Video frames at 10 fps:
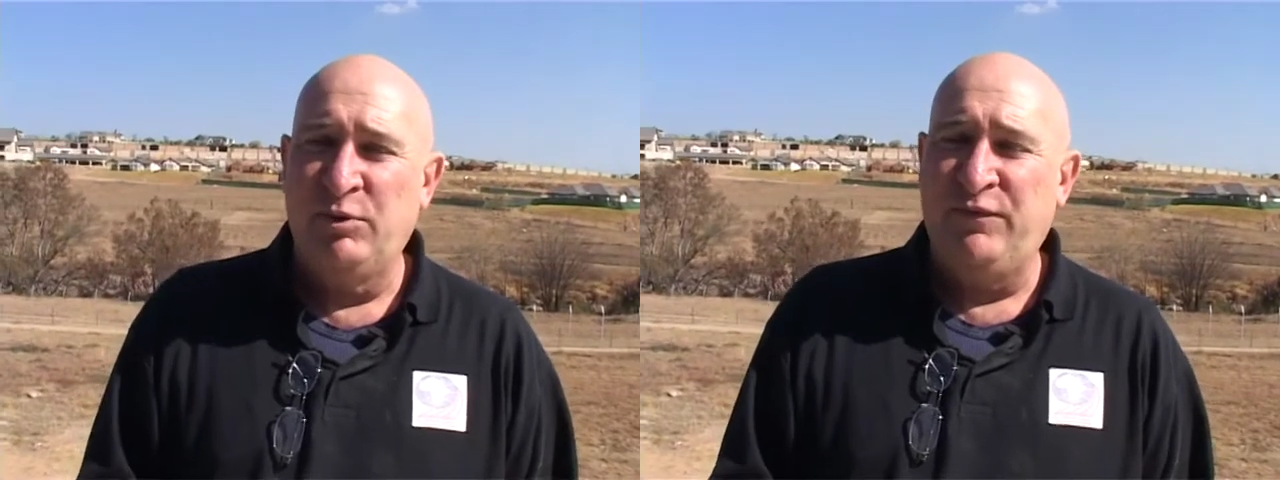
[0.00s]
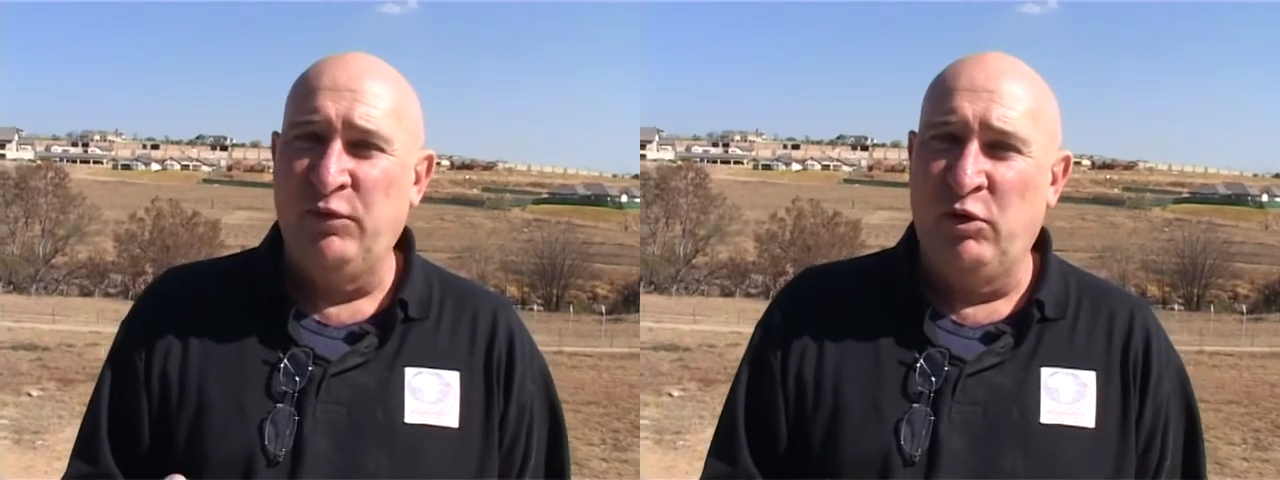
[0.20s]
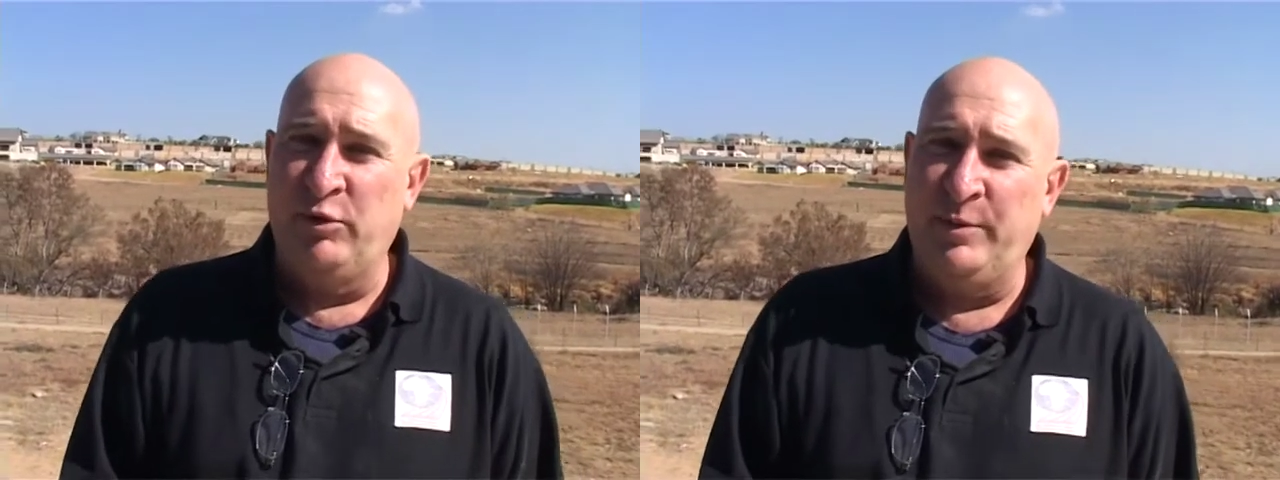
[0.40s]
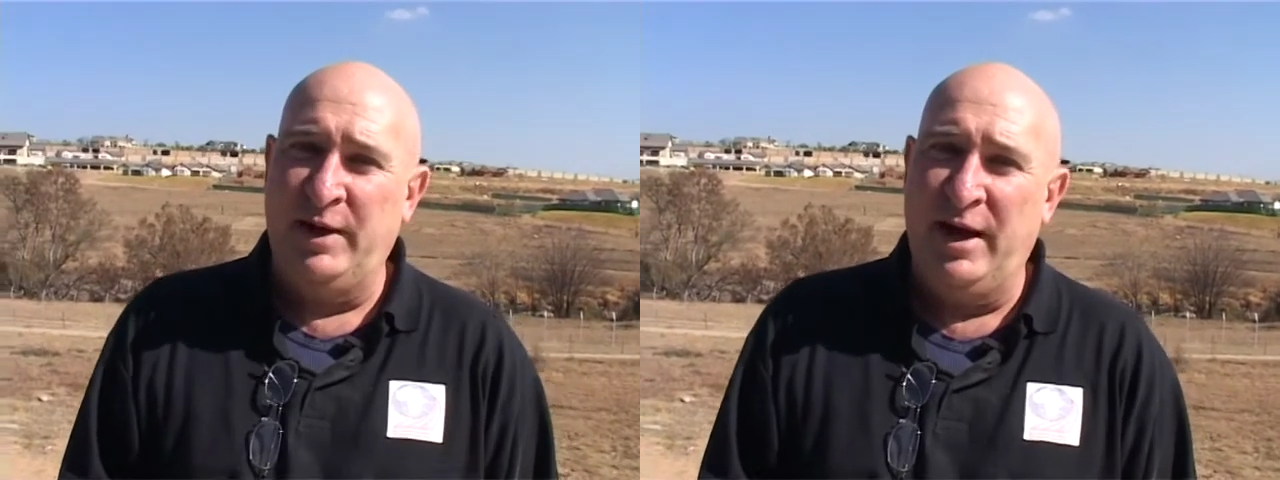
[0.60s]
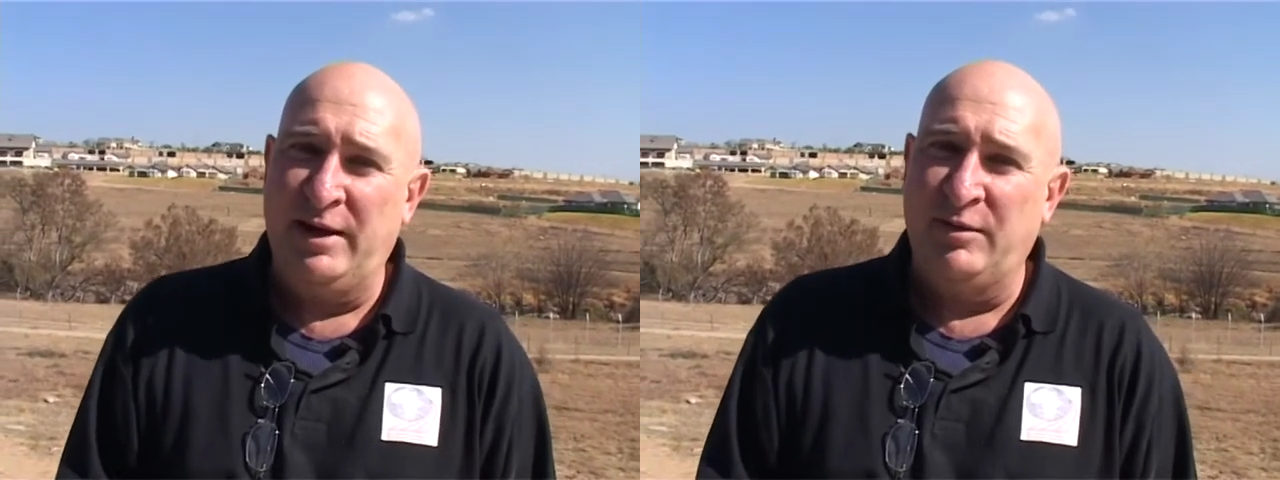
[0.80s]
with flooring, we
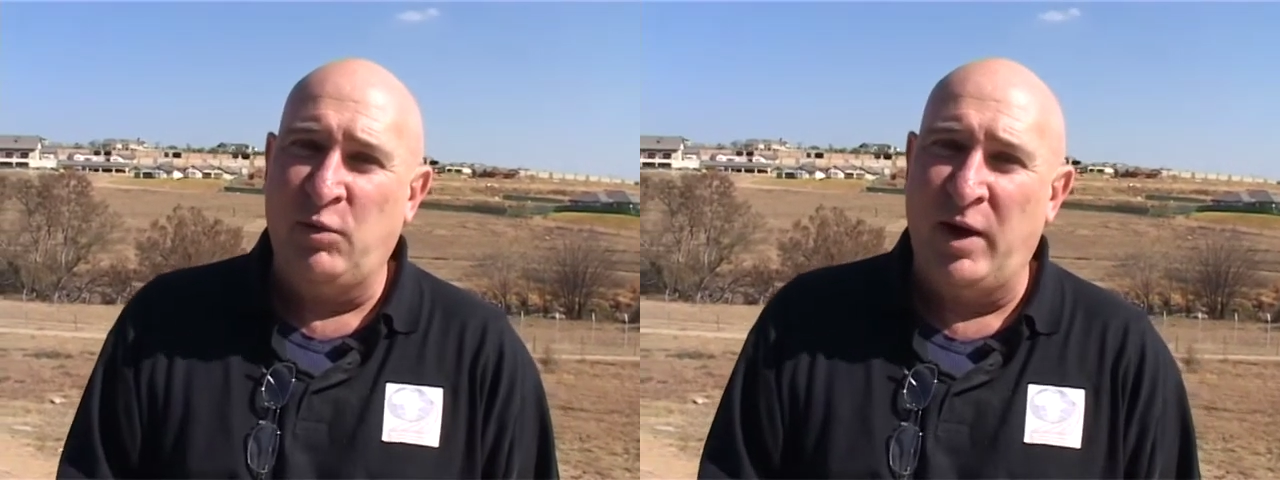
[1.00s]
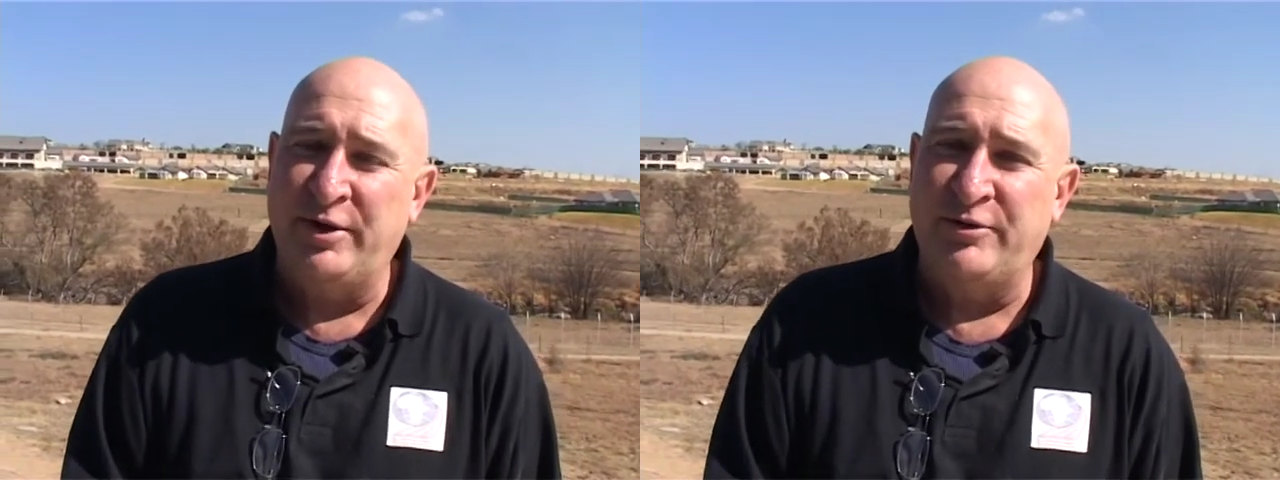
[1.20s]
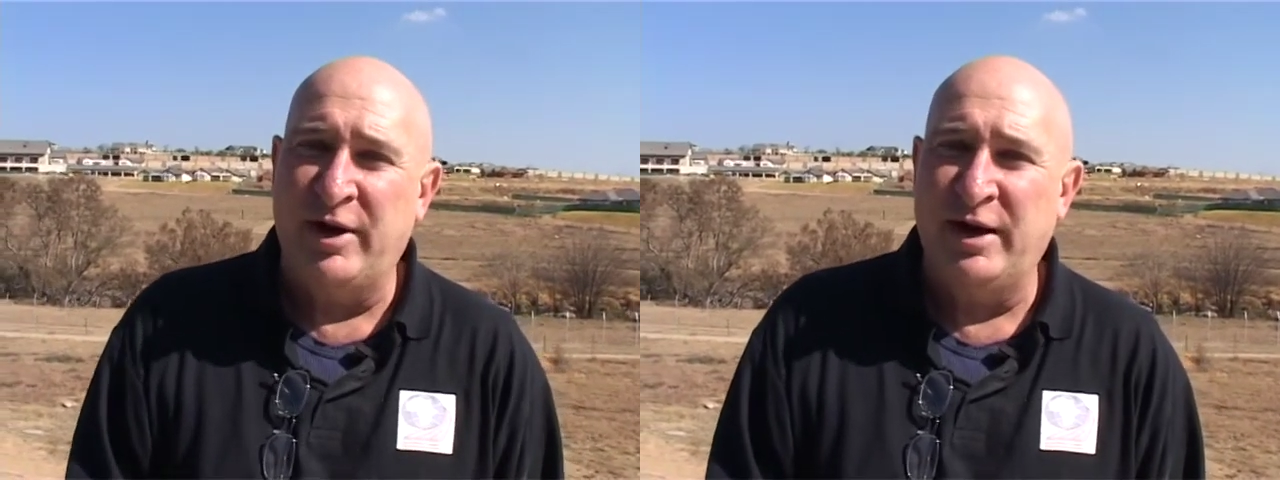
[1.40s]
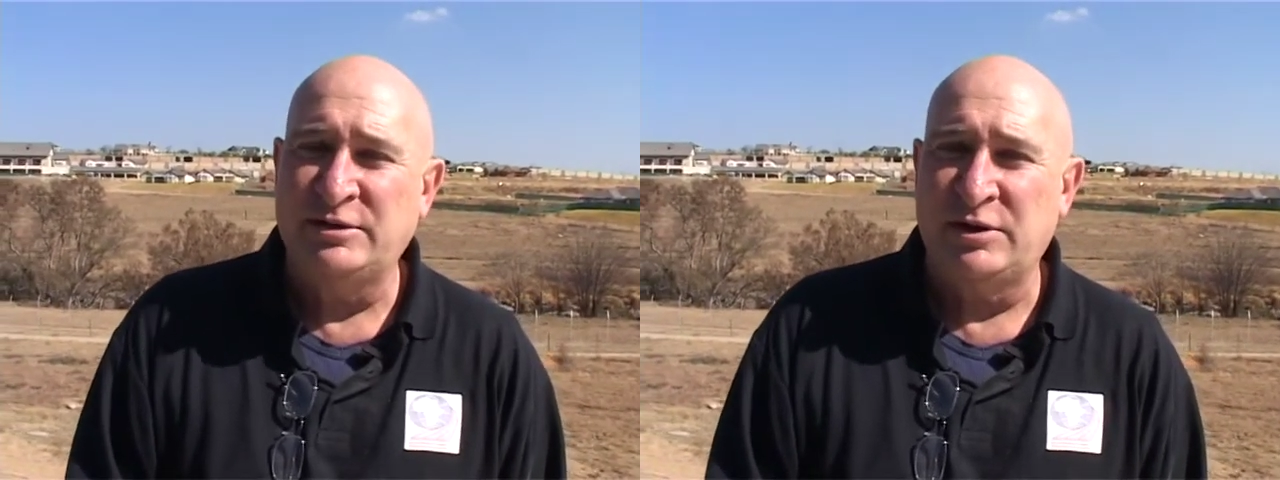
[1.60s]
like it quite dry,